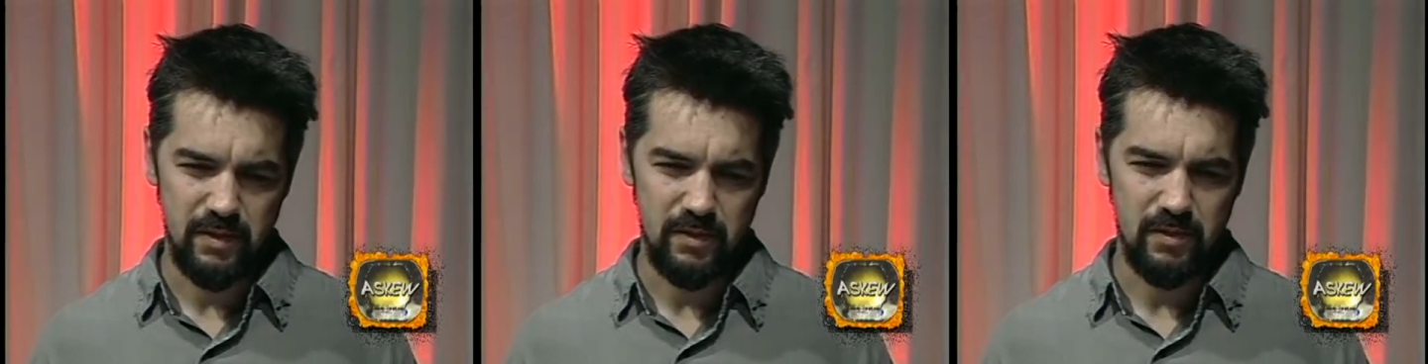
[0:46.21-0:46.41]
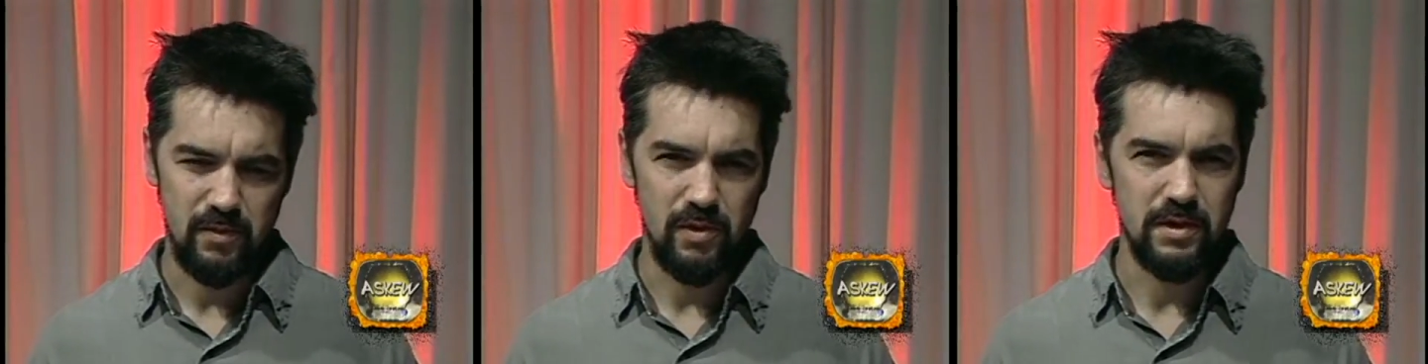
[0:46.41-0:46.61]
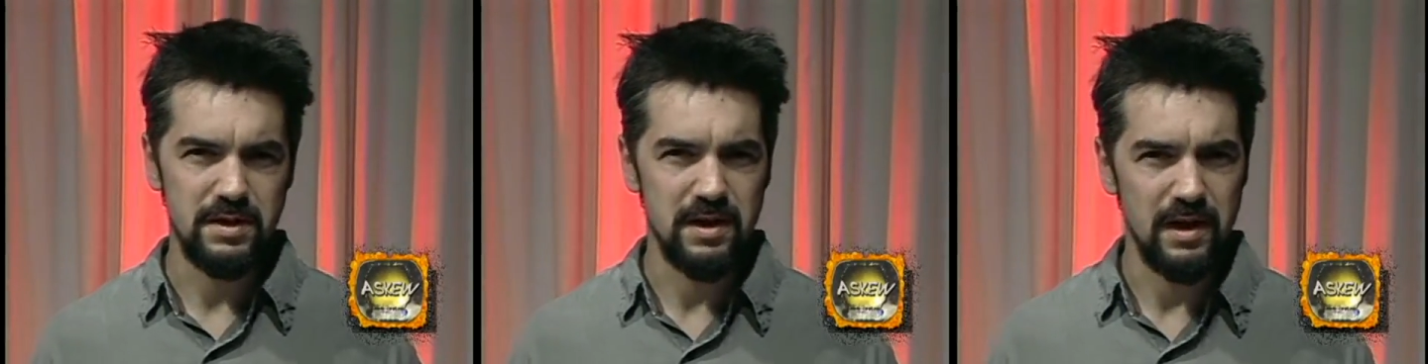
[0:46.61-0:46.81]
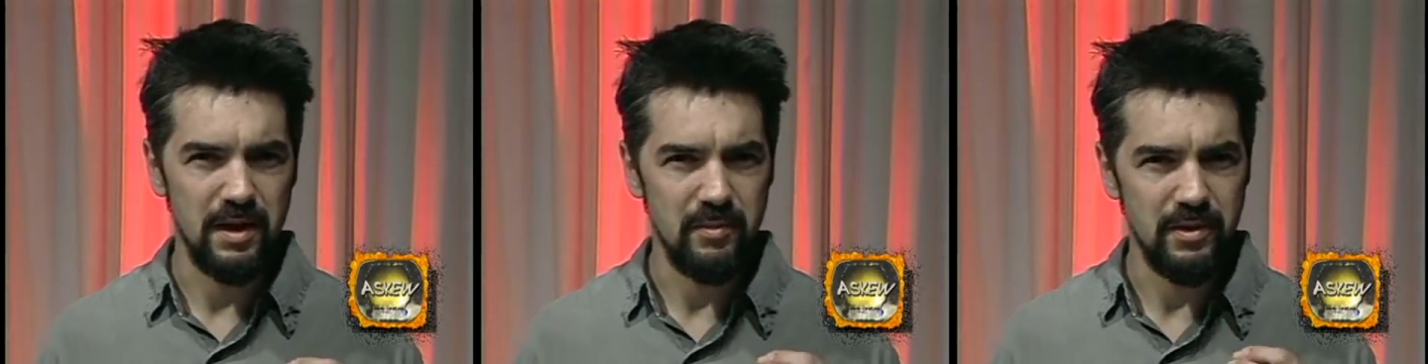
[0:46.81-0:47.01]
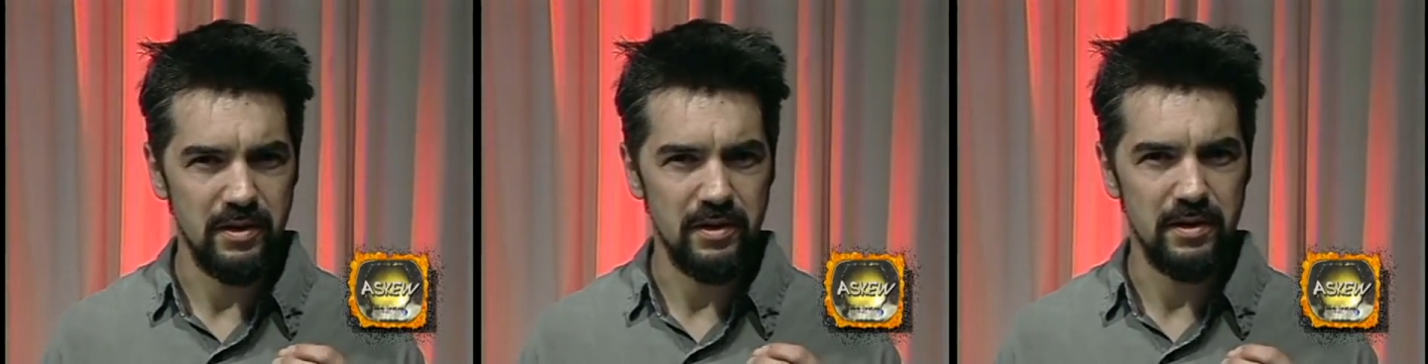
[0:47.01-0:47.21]
one
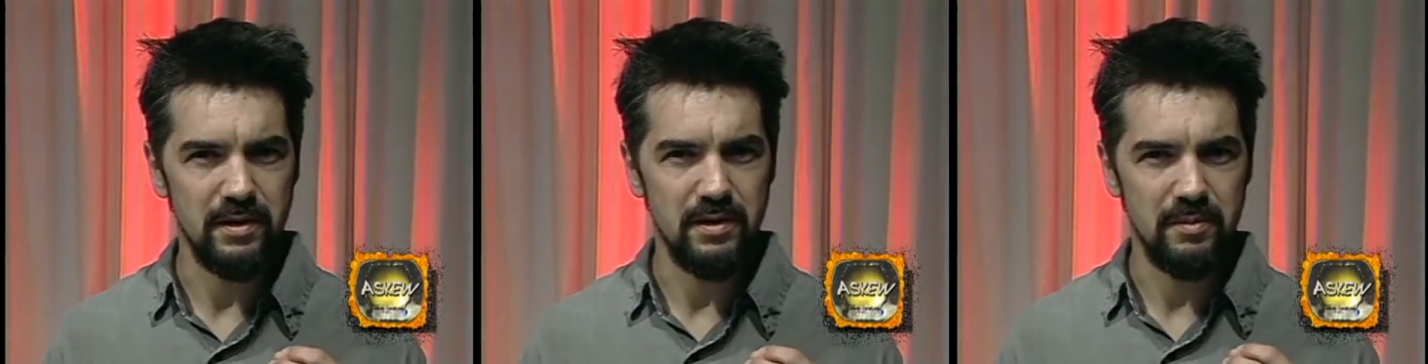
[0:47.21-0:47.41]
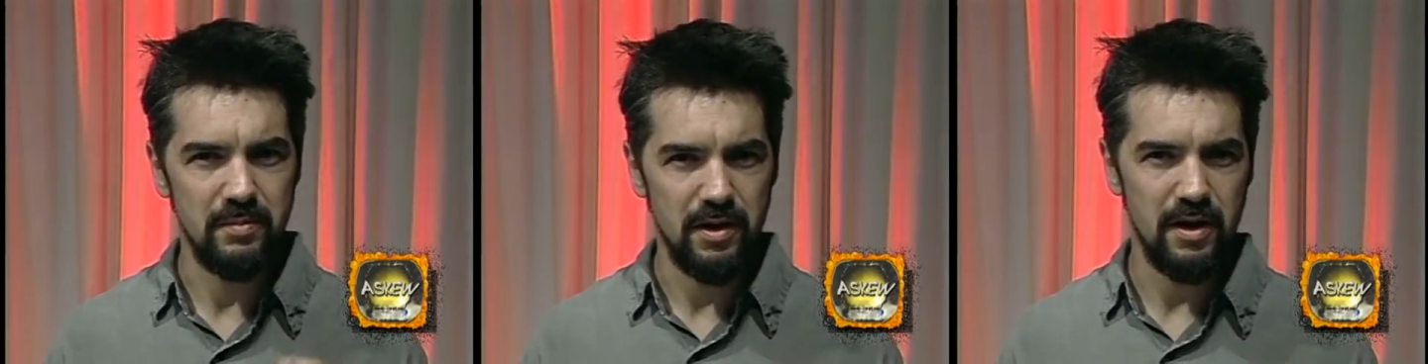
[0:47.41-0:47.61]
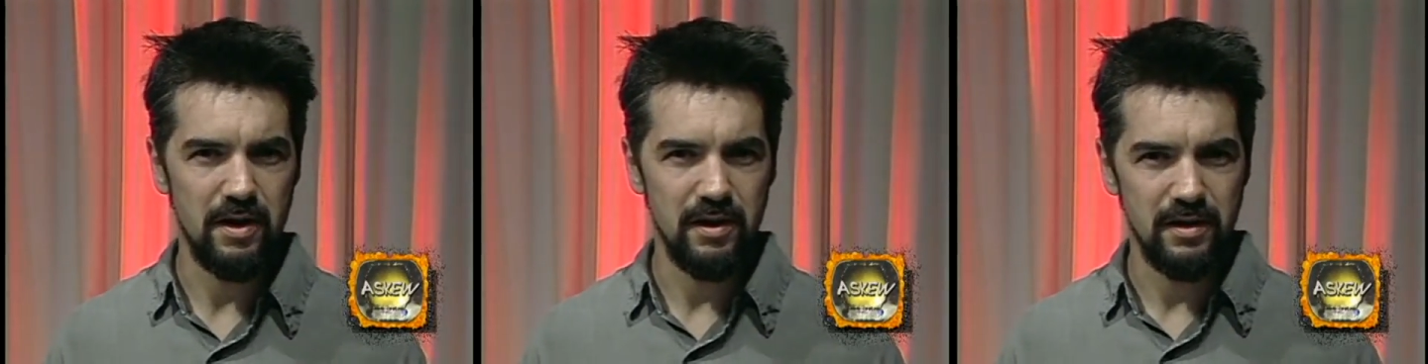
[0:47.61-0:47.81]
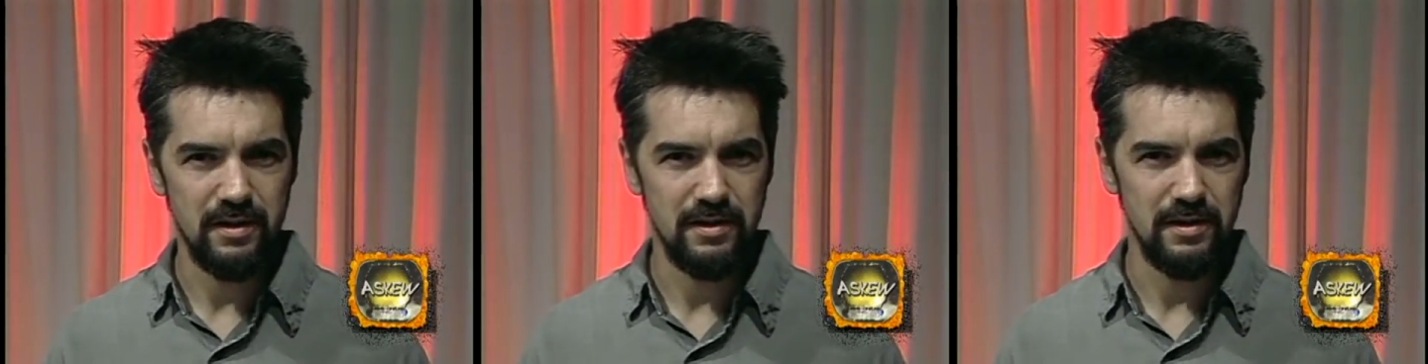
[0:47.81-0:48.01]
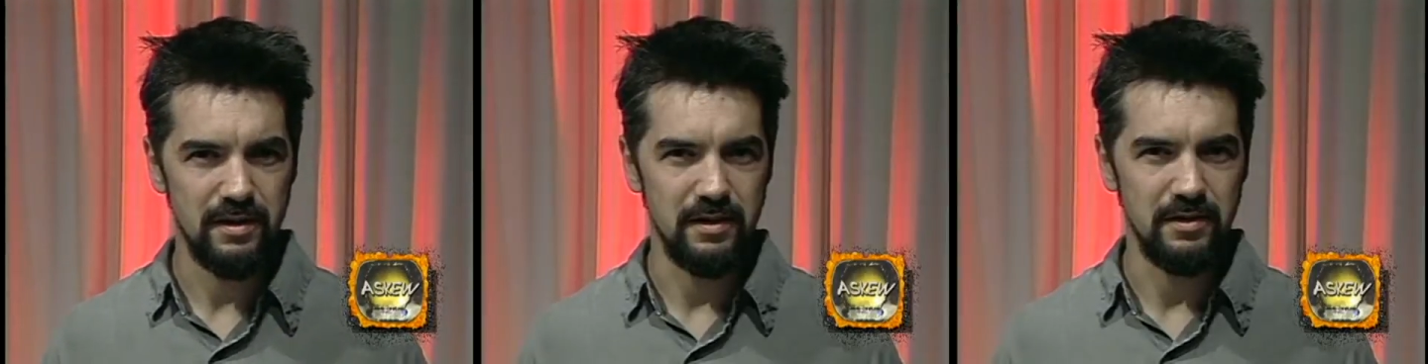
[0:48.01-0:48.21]
time in the park
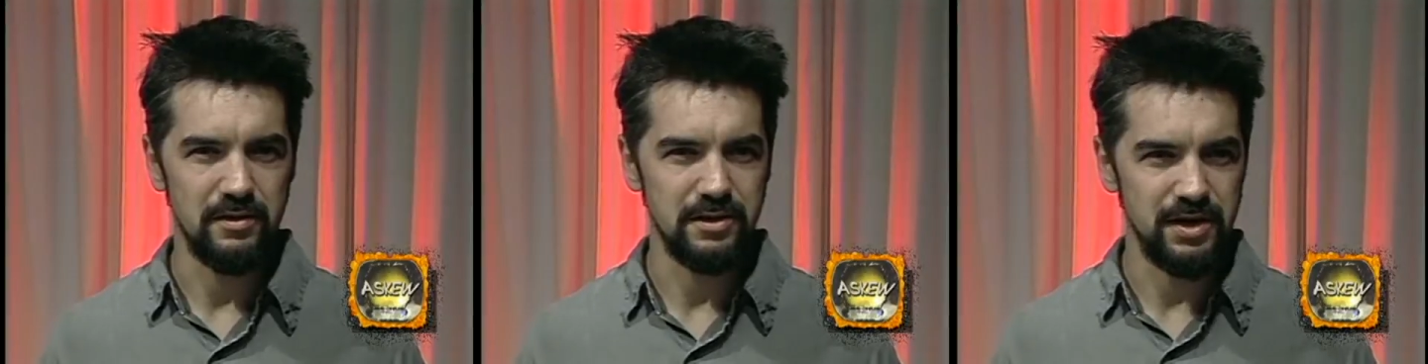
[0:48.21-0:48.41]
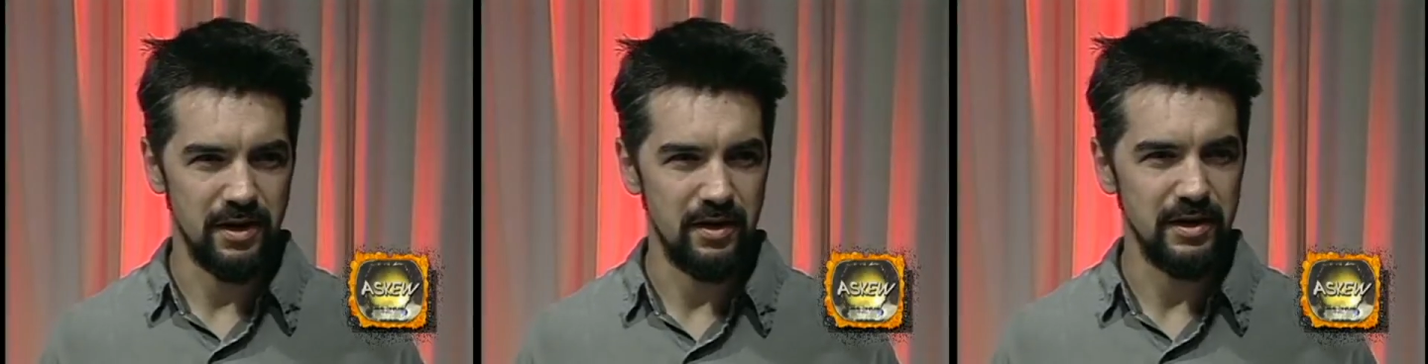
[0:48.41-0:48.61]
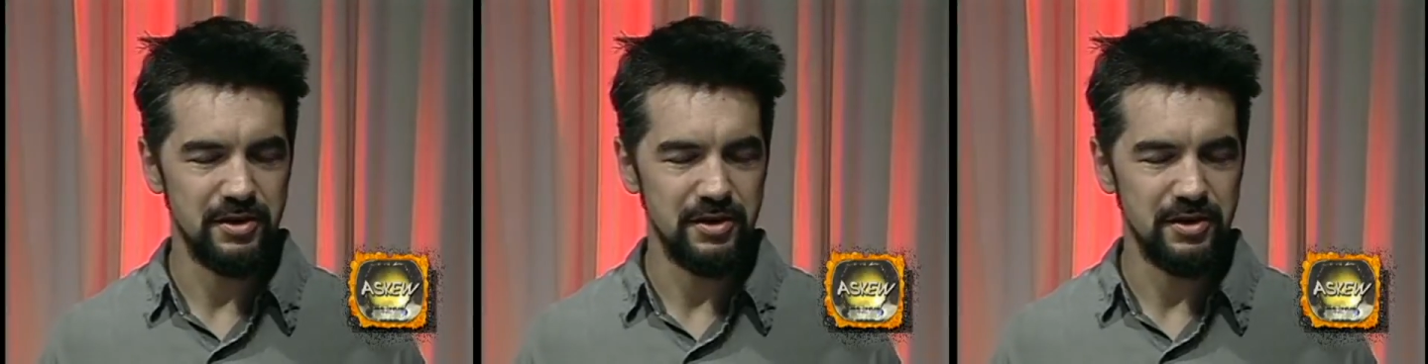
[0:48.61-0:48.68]
under cherry